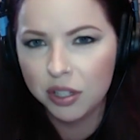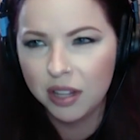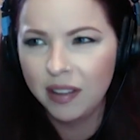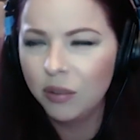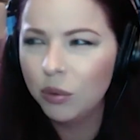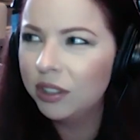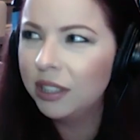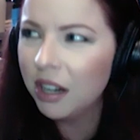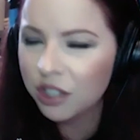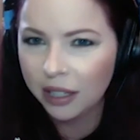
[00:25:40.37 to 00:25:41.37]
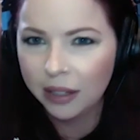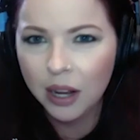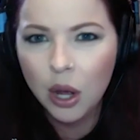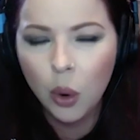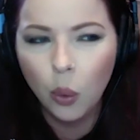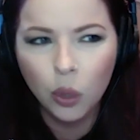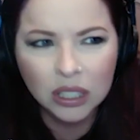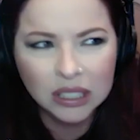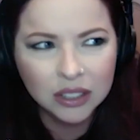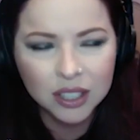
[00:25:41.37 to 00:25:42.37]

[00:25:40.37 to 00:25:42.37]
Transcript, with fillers: They think, well, gosh, like, what is there